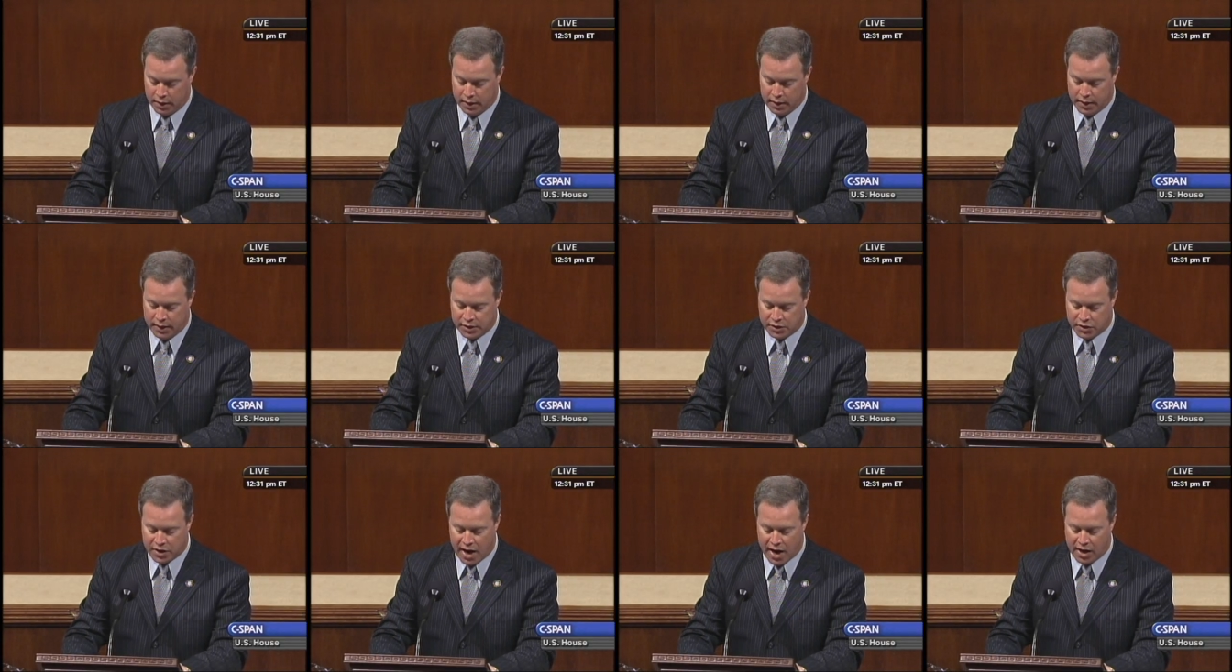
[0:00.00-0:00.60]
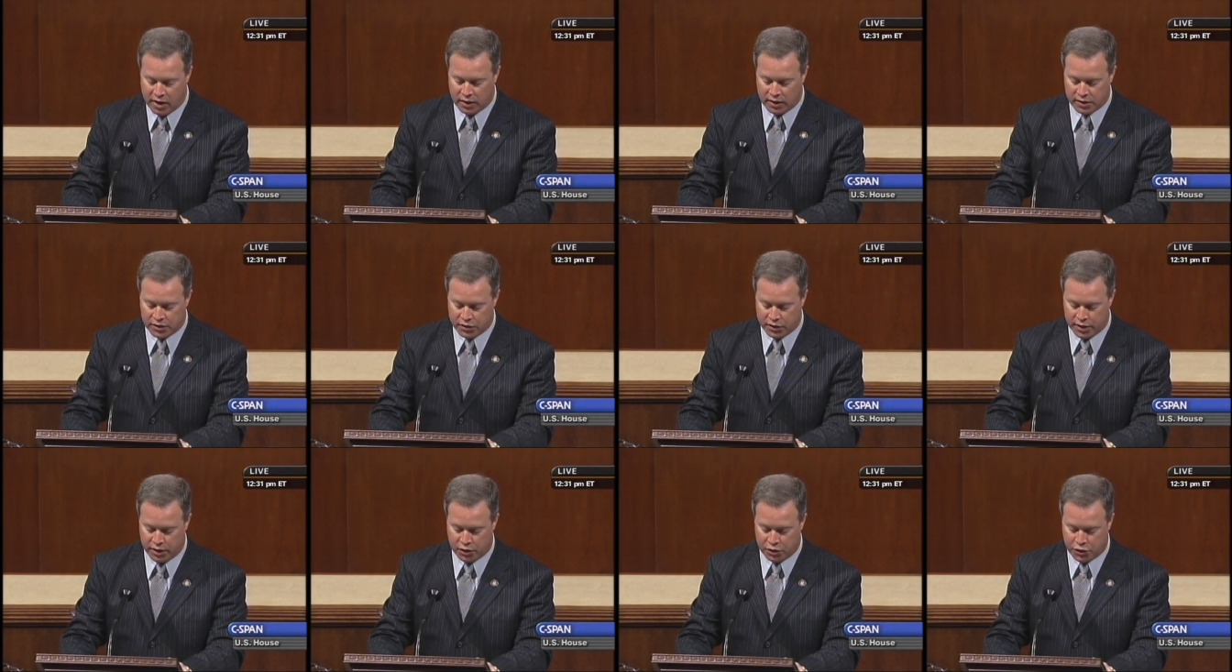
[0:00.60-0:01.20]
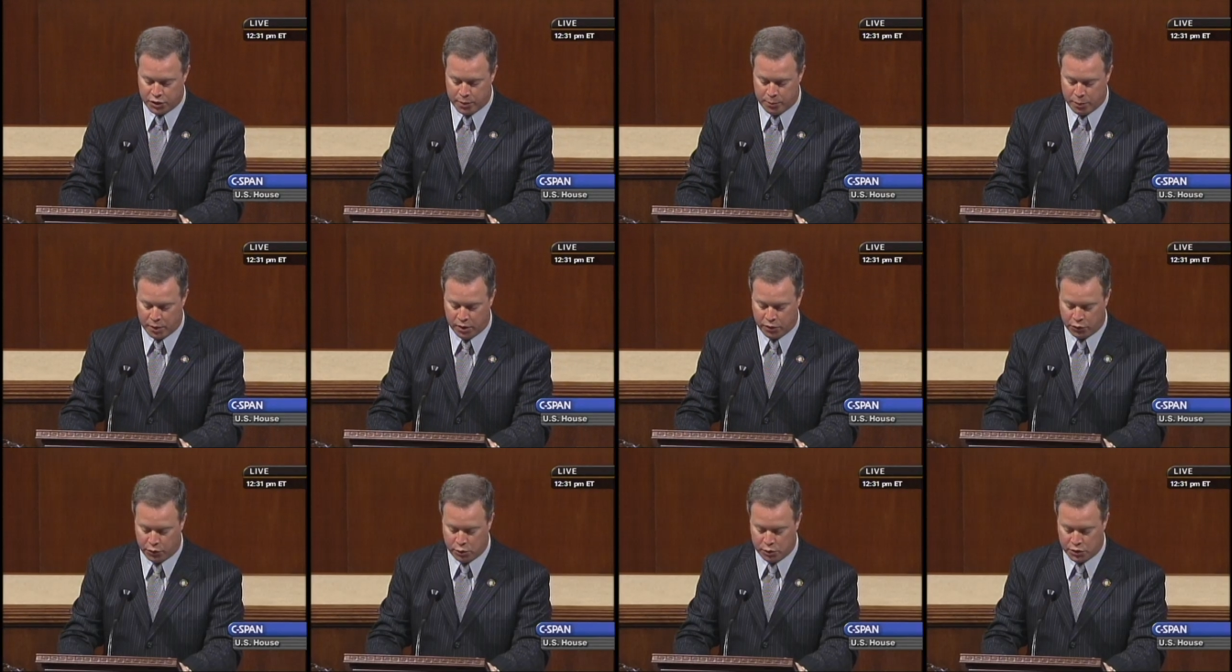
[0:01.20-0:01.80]
His tireless leadership and
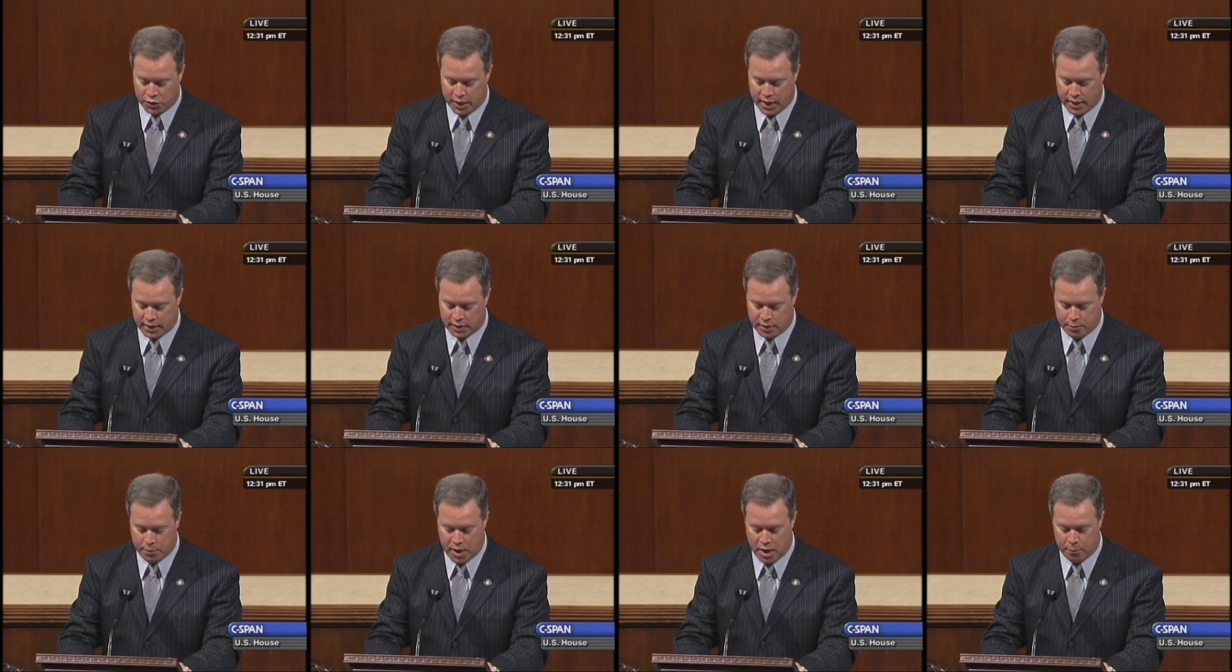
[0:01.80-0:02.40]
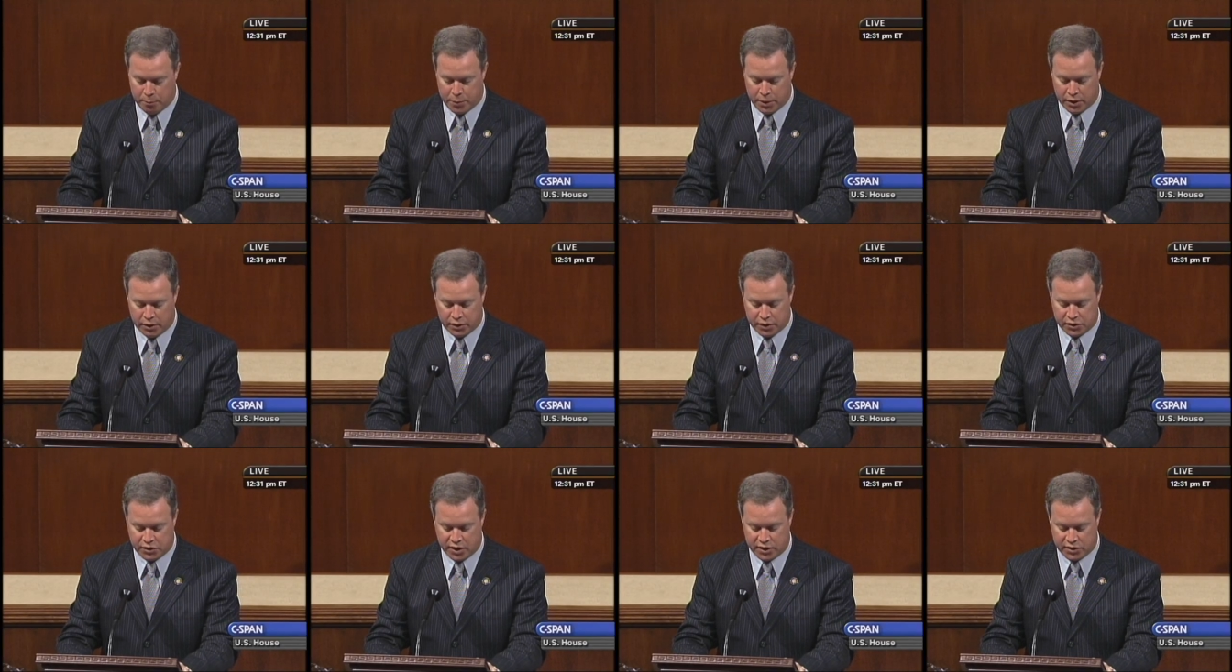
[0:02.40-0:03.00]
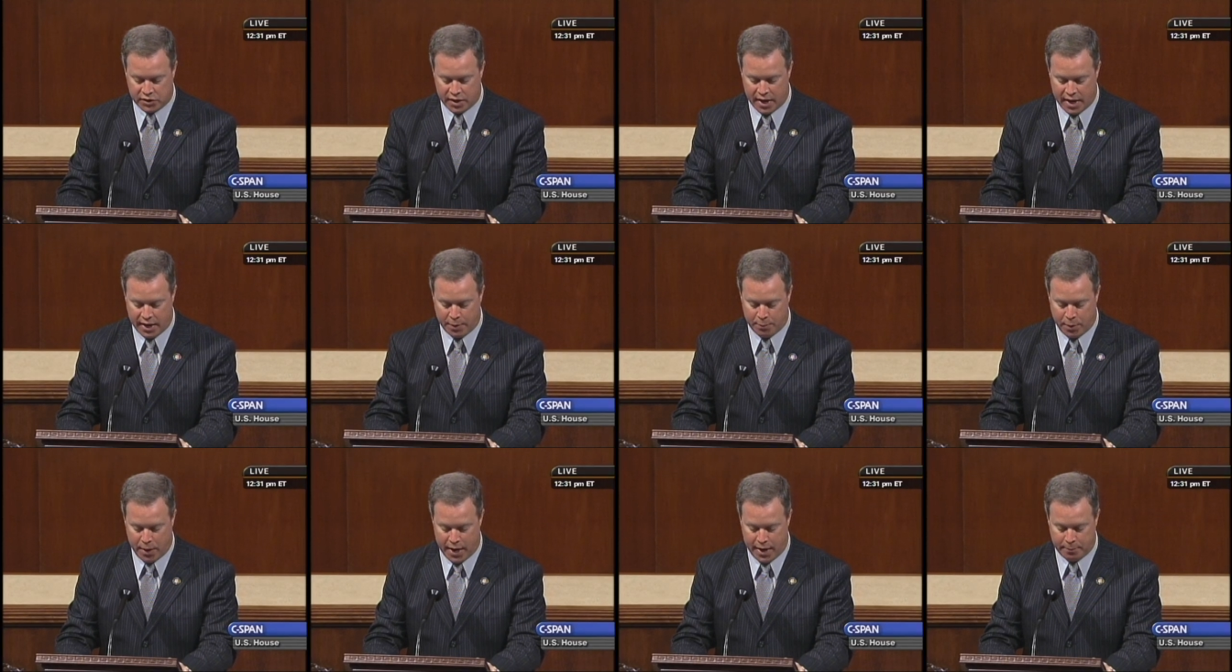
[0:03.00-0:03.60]
enthusiasm helped build the
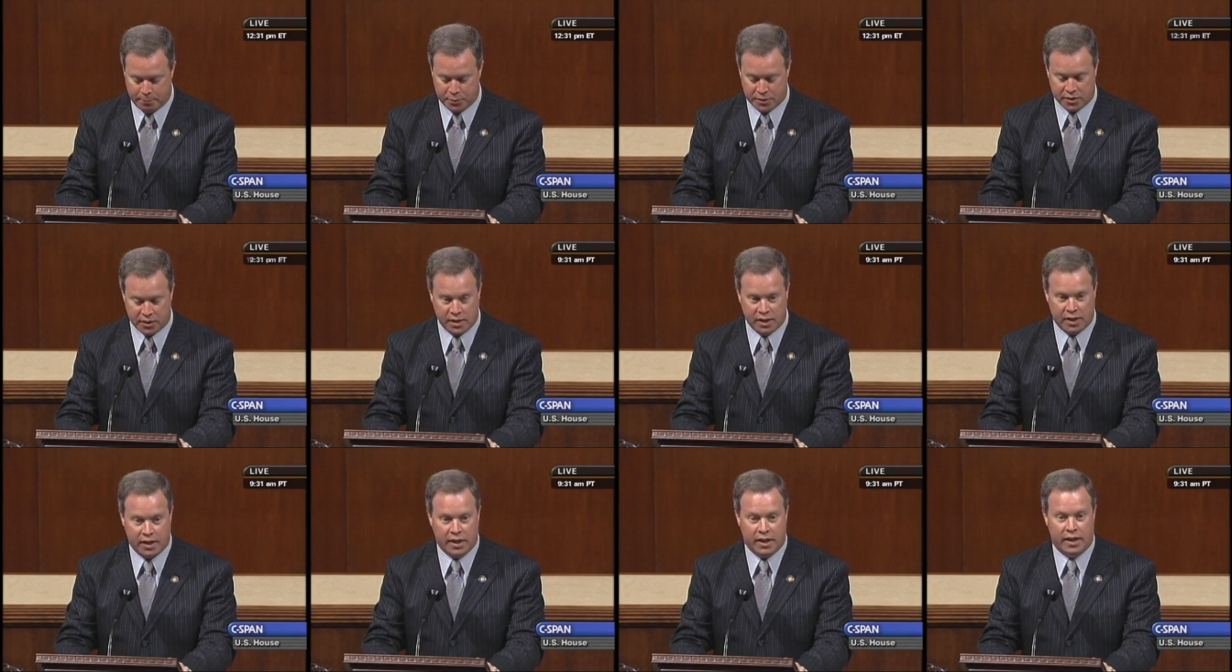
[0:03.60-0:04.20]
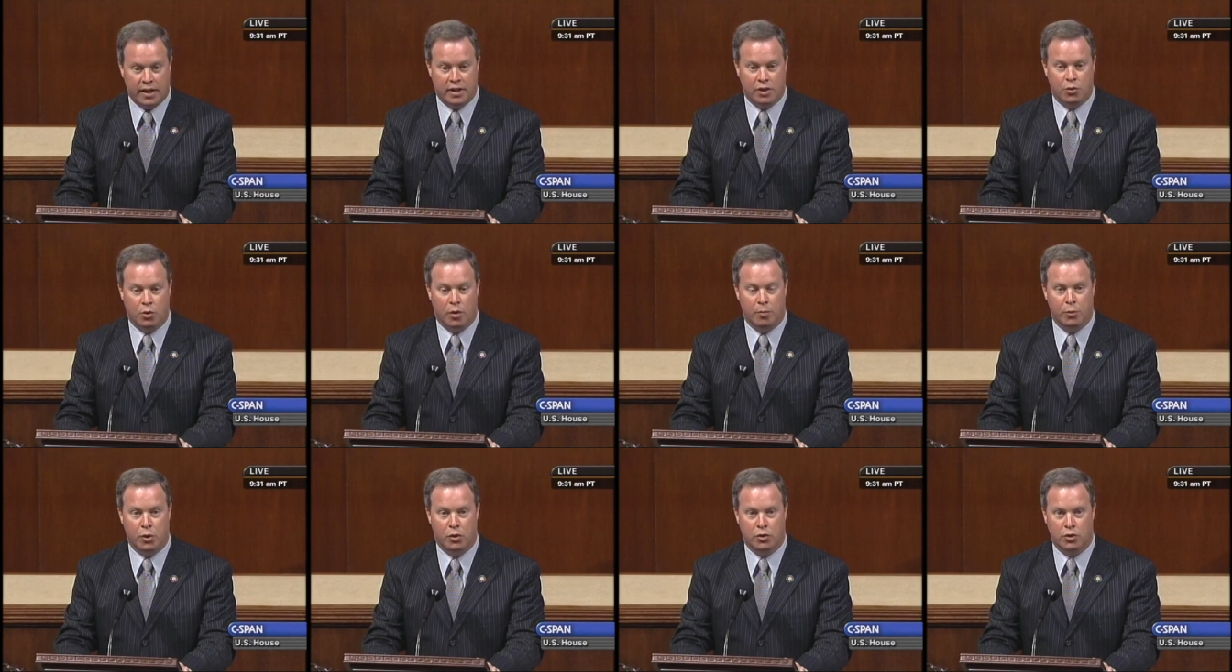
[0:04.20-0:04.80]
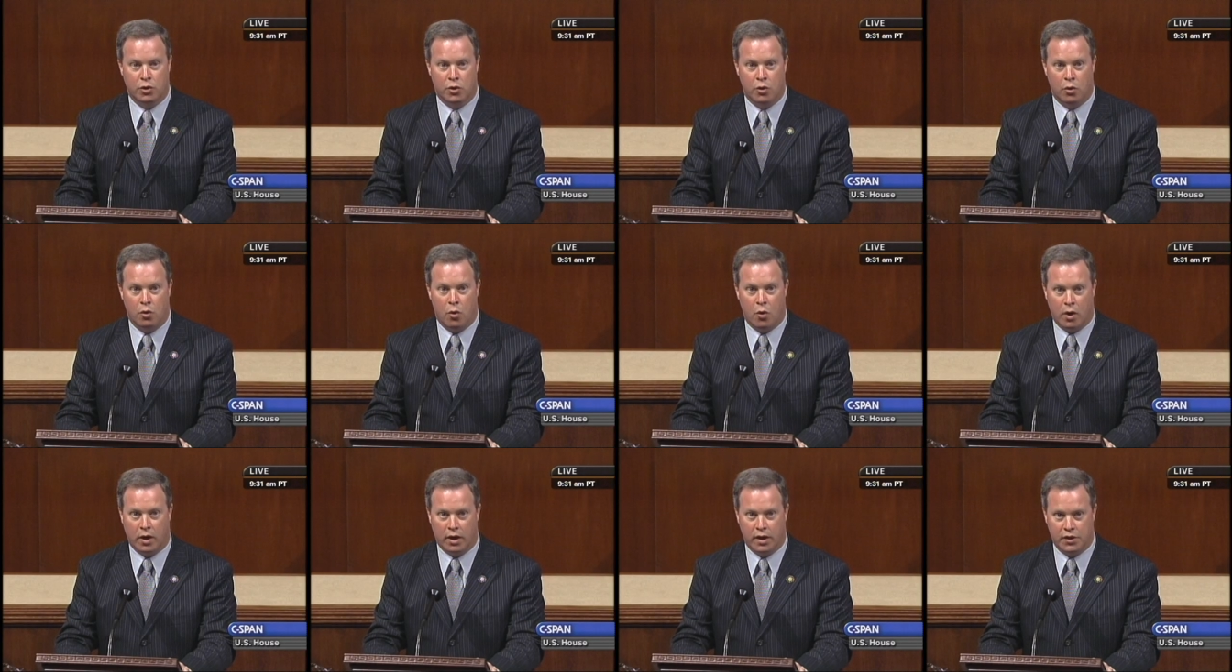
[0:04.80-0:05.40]
Cincinnati Pops into a musical
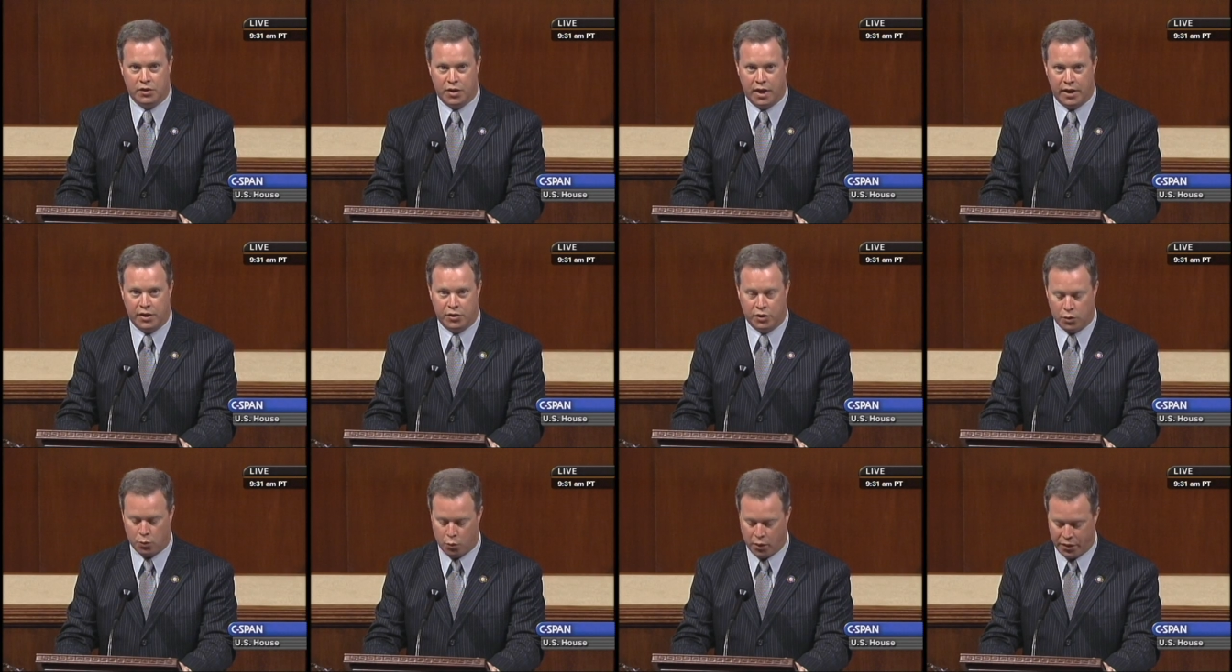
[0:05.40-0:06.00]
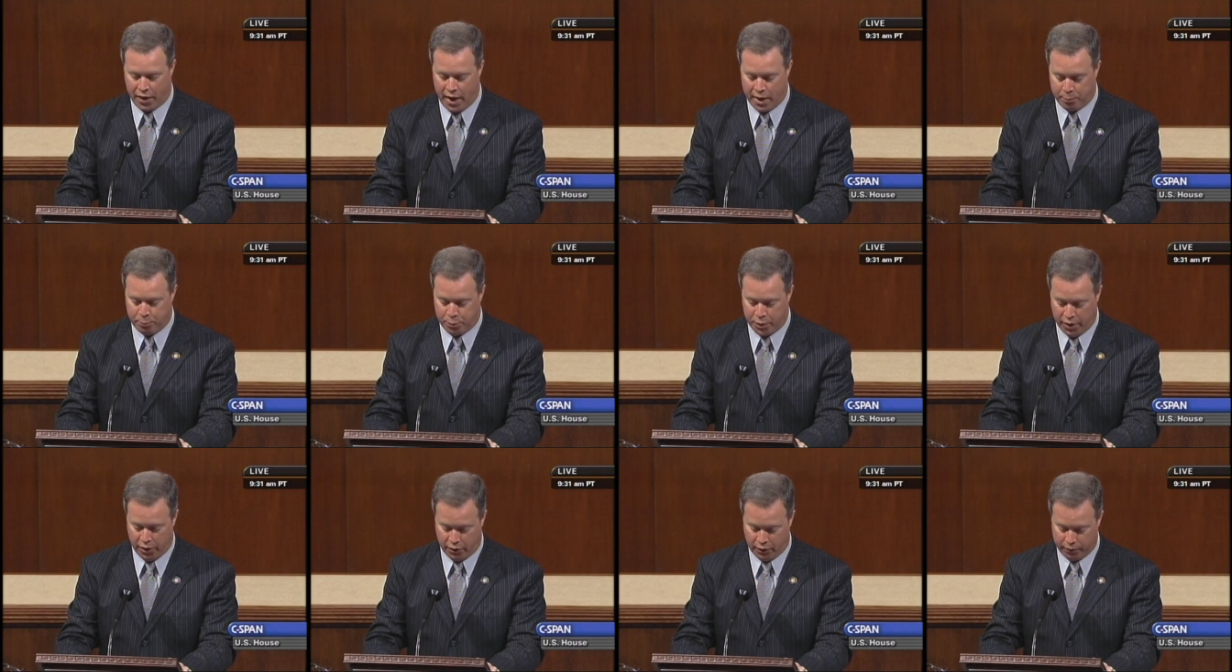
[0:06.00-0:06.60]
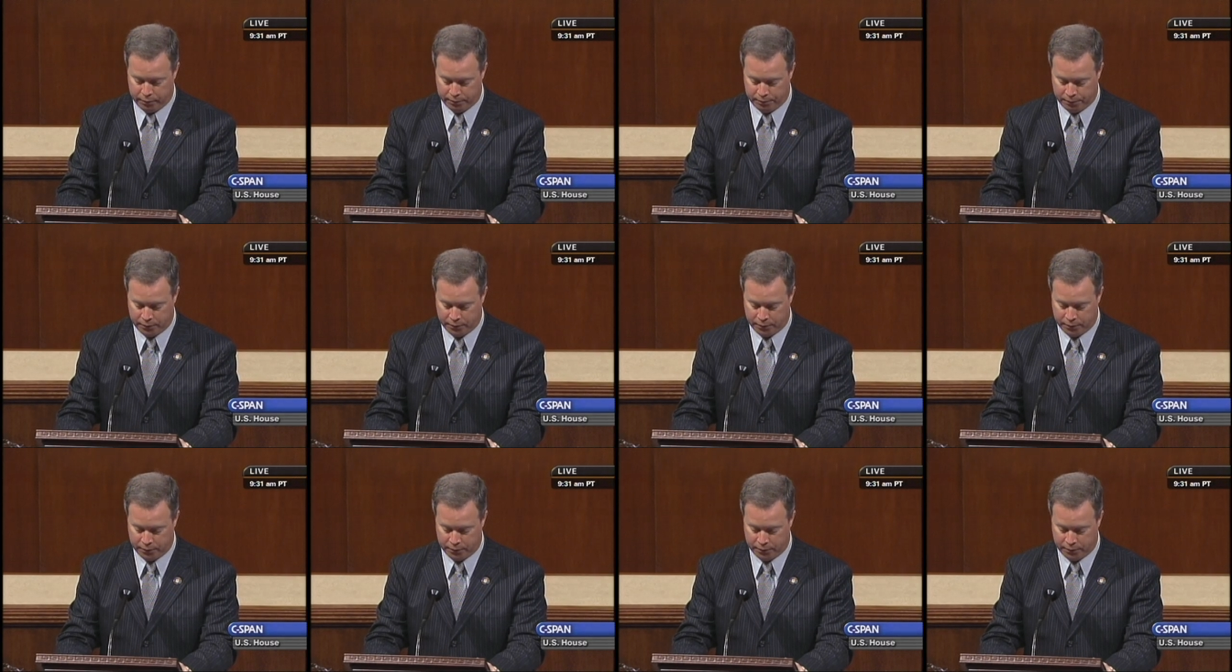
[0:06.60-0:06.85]
organization without peer.